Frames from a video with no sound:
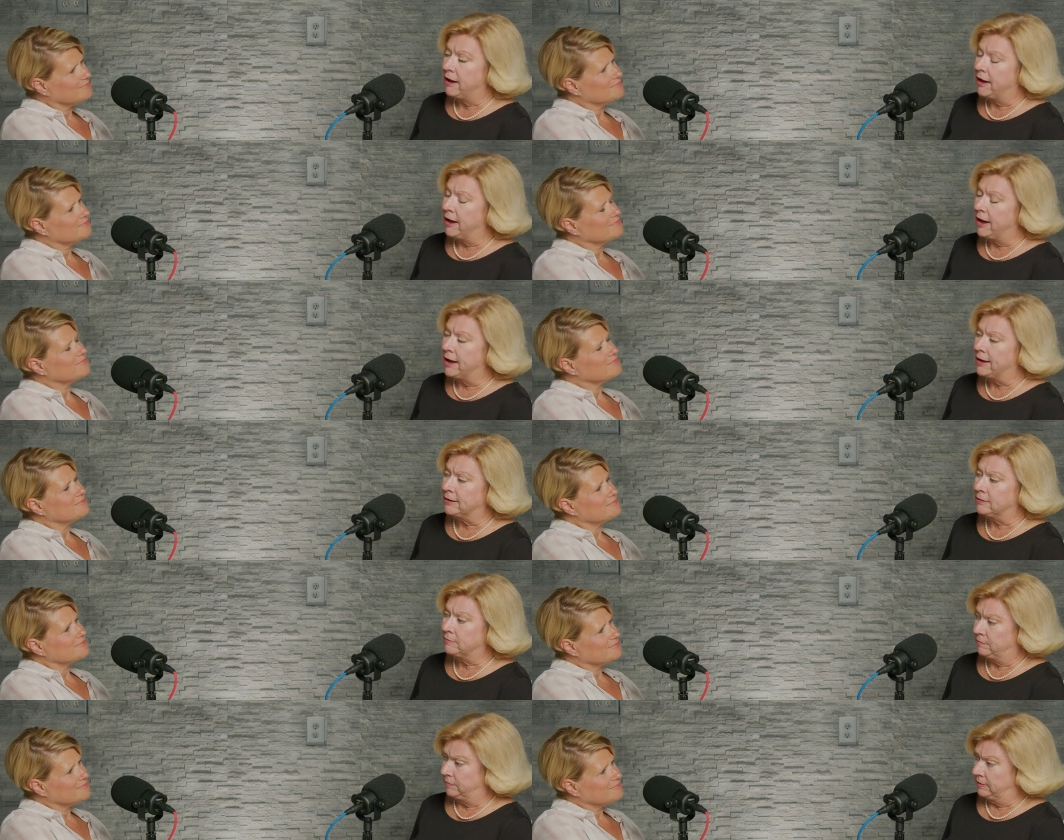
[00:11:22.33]

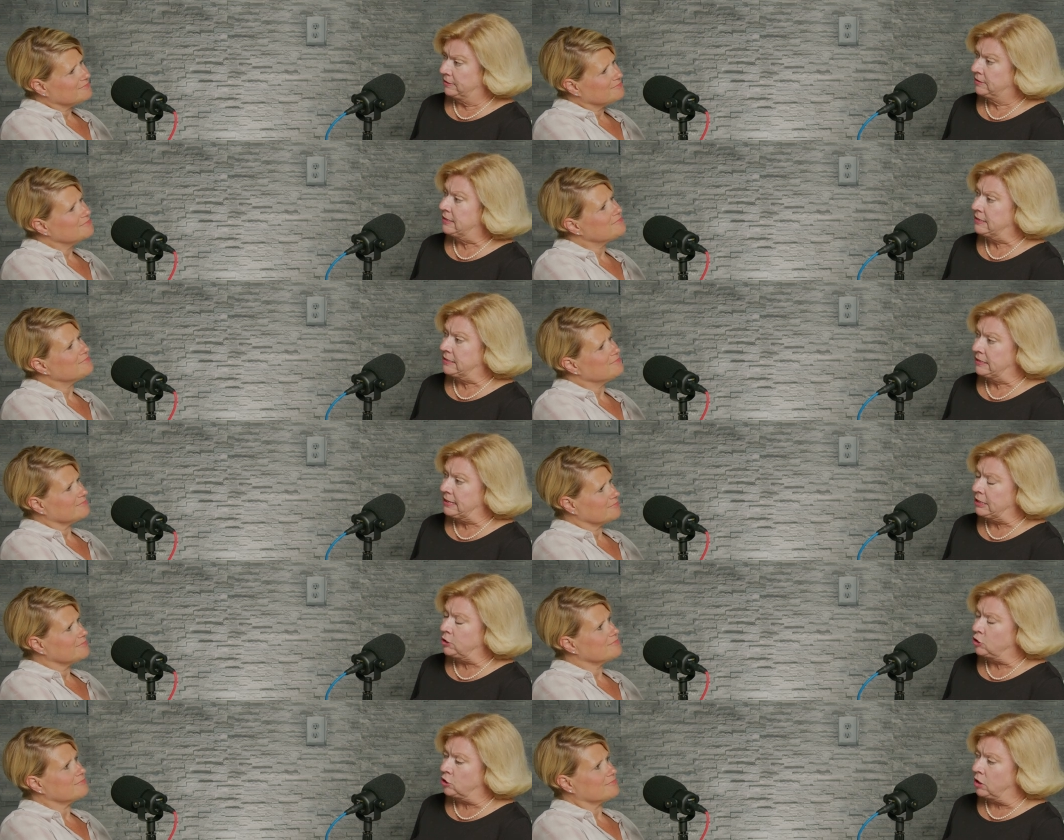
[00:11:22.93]
Speaker 1: uh,
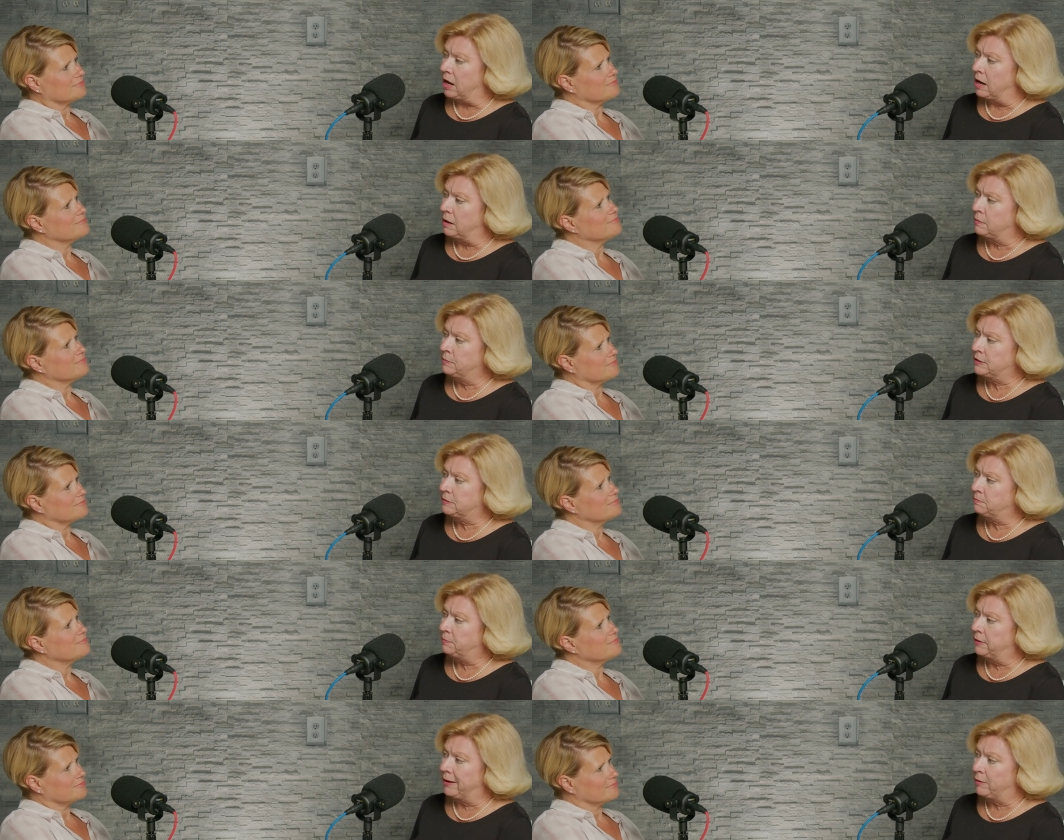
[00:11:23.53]
CTE
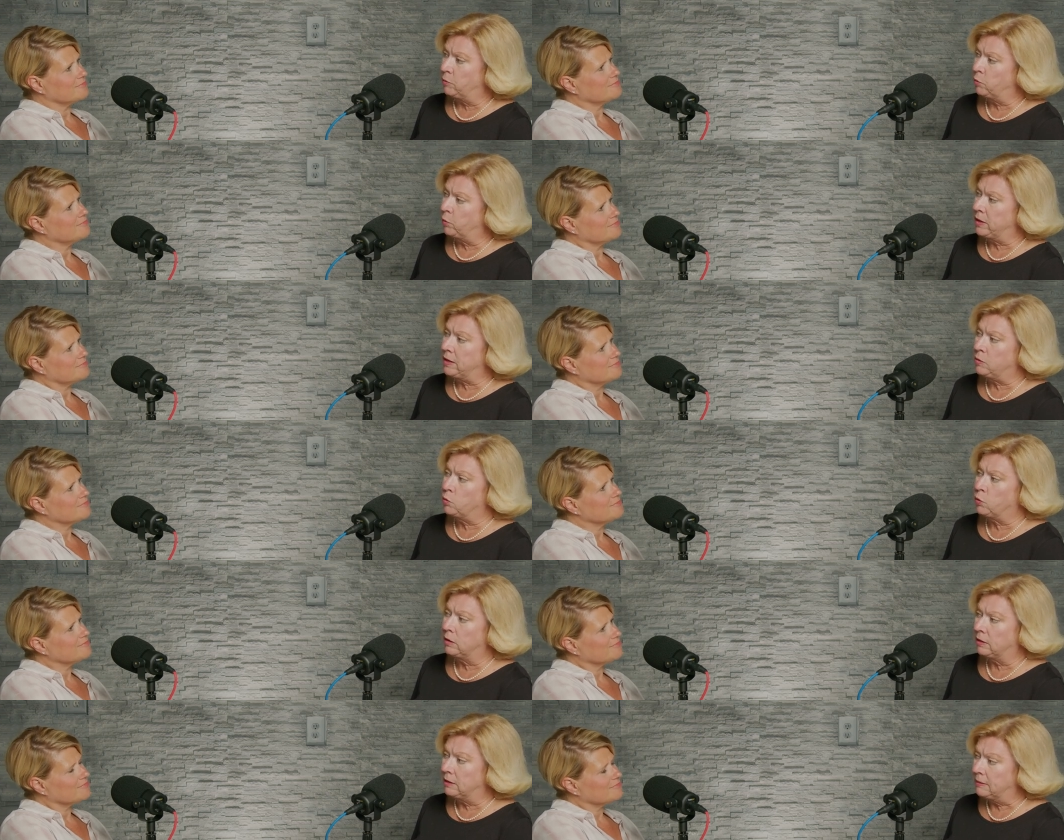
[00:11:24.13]
jobs, but we
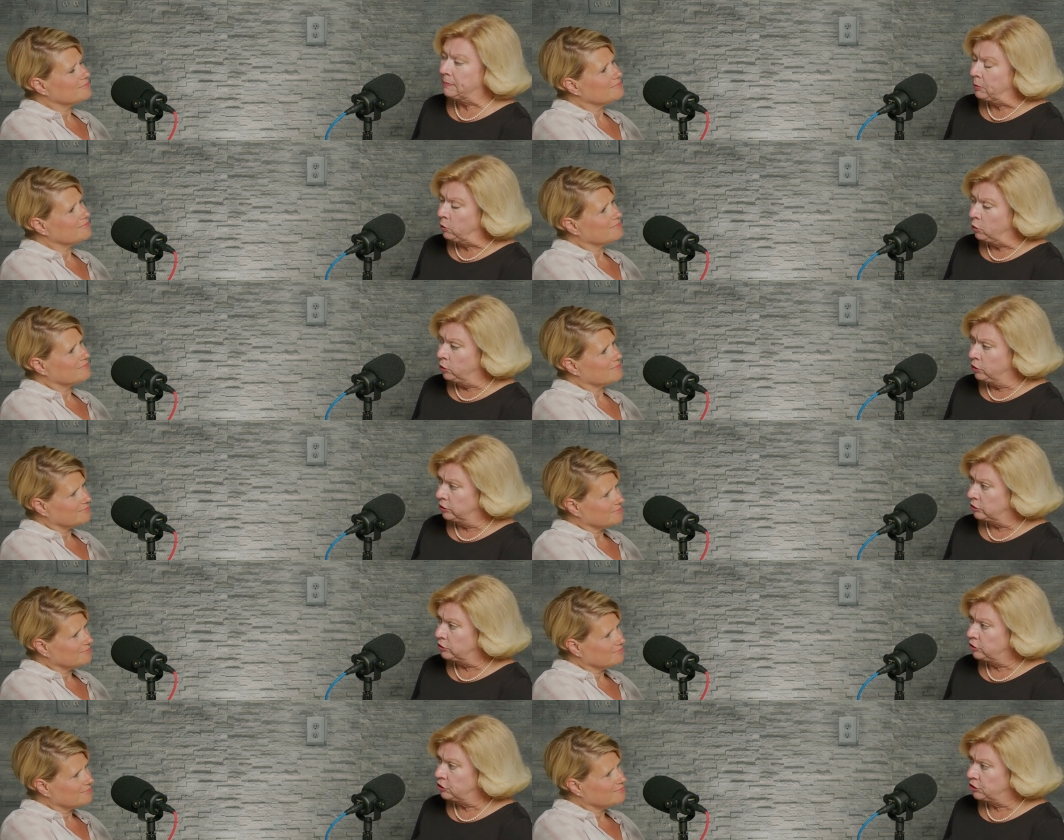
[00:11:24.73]
really
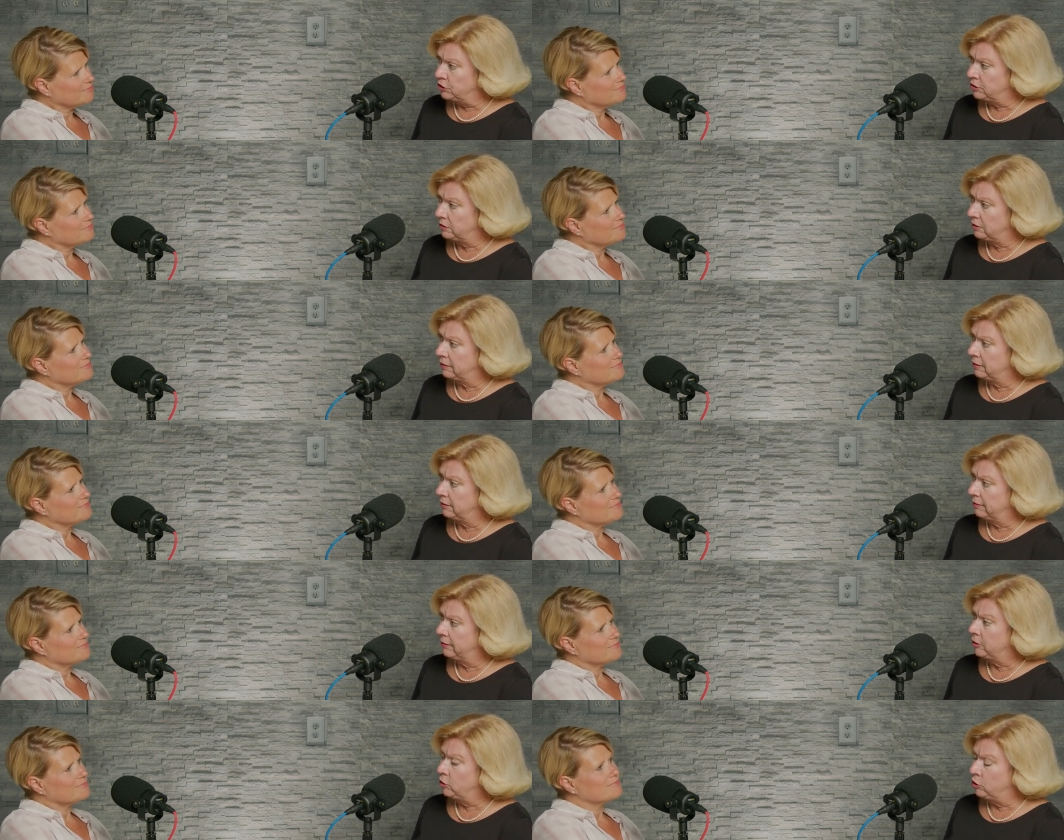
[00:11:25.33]
push
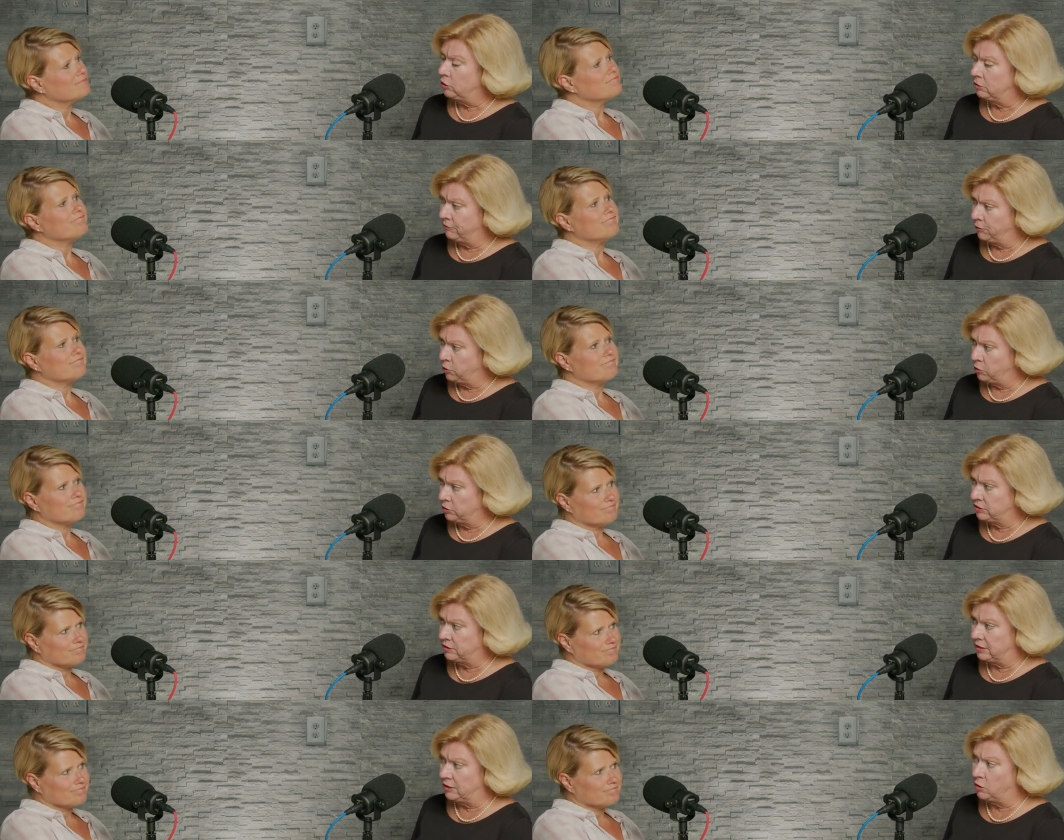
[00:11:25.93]
a
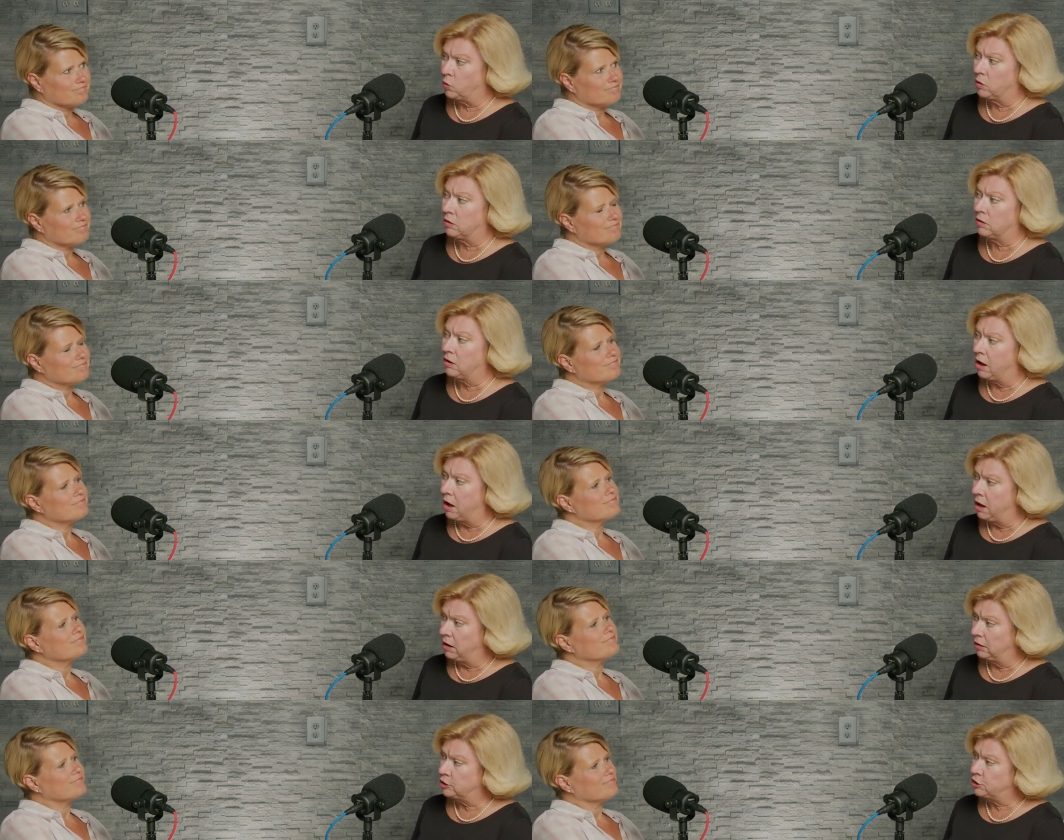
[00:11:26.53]
university or a
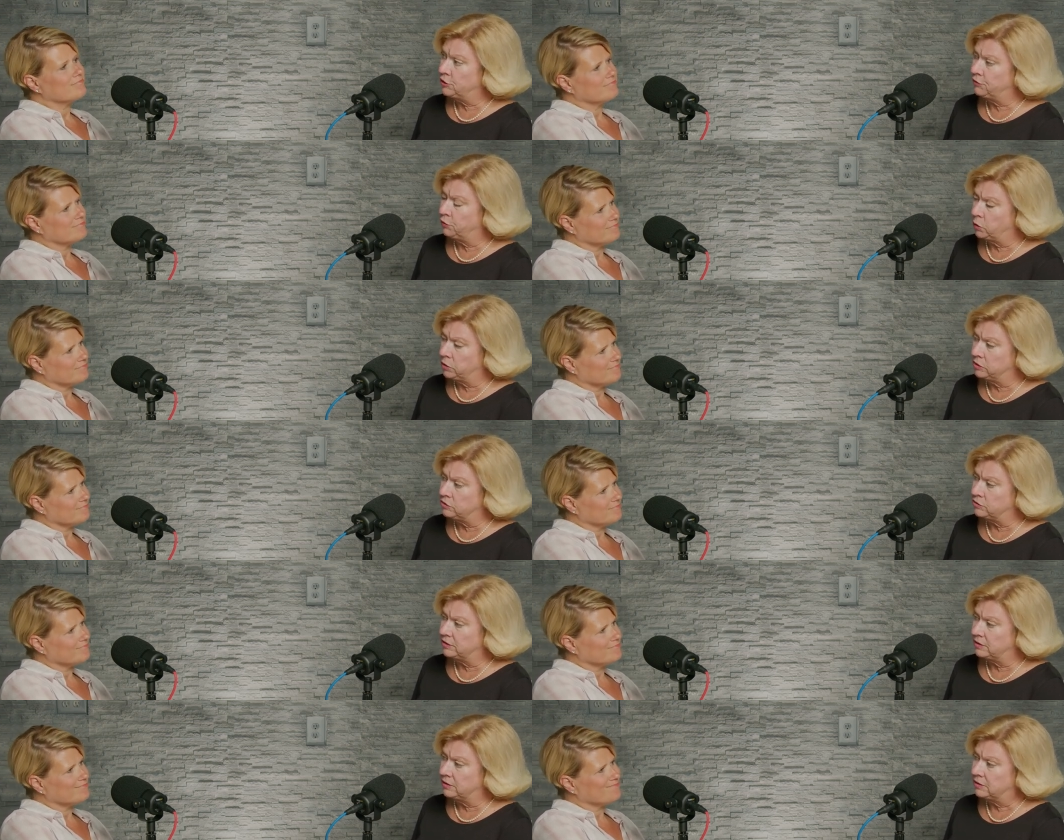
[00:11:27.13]
college for
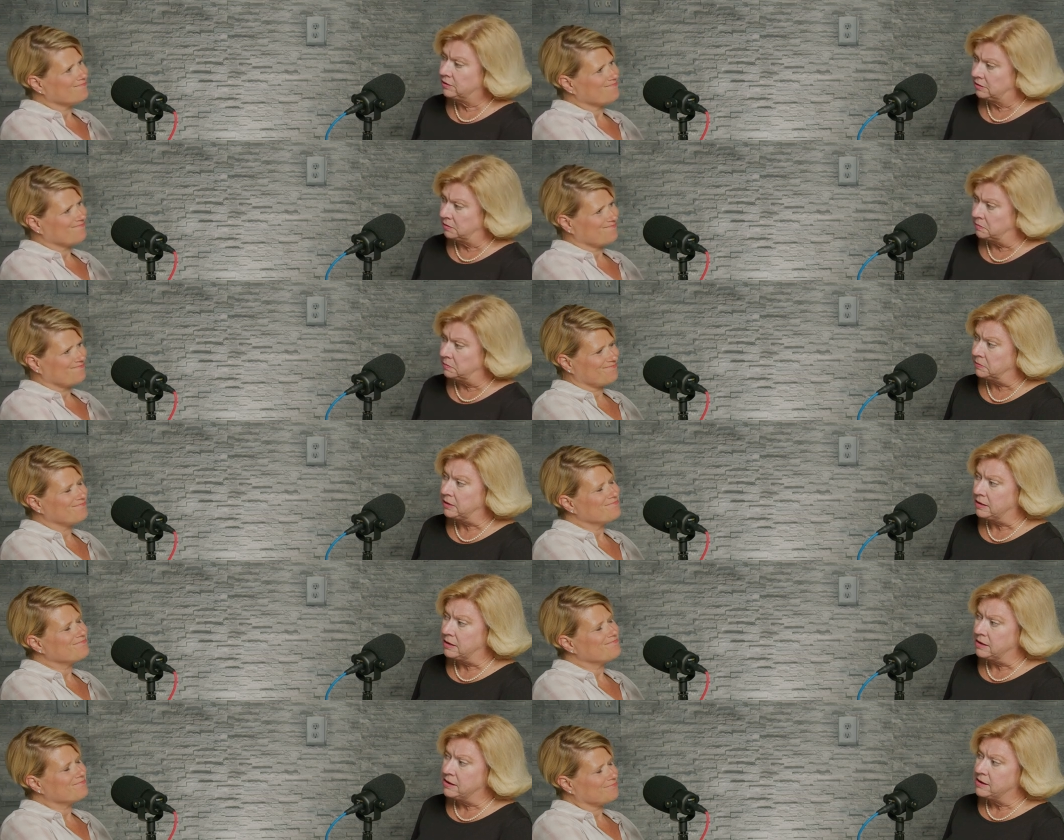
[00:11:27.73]
your system.